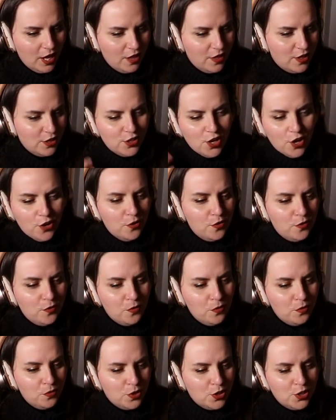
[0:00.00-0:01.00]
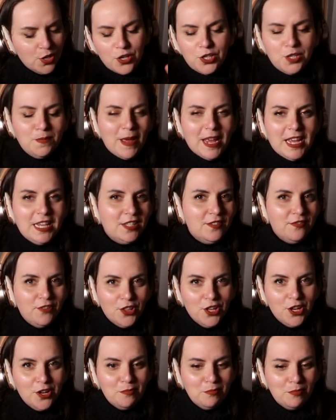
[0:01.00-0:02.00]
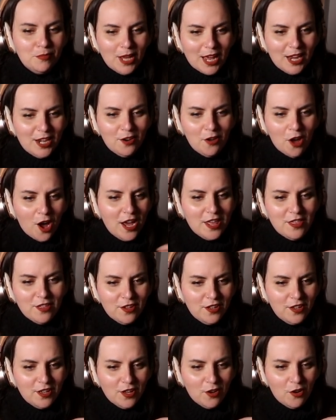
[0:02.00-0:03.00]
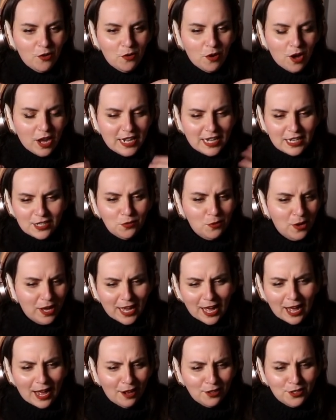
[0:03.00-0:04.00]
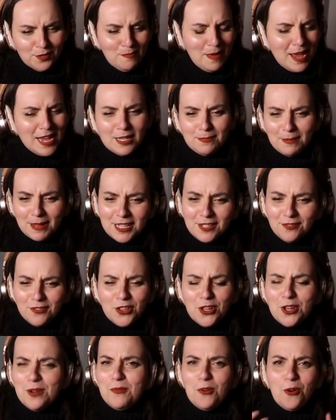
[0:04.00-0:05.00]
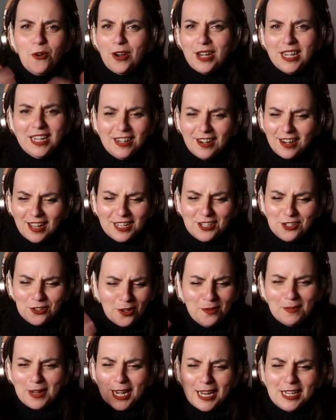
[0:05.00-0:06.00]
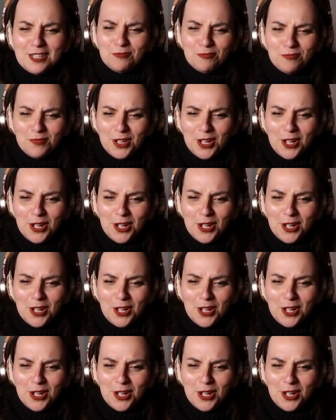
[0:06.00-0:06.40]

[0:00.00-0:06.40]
there's no there's no space for them and either i need to work out how to make space for them or I, like do you know what i mean i need to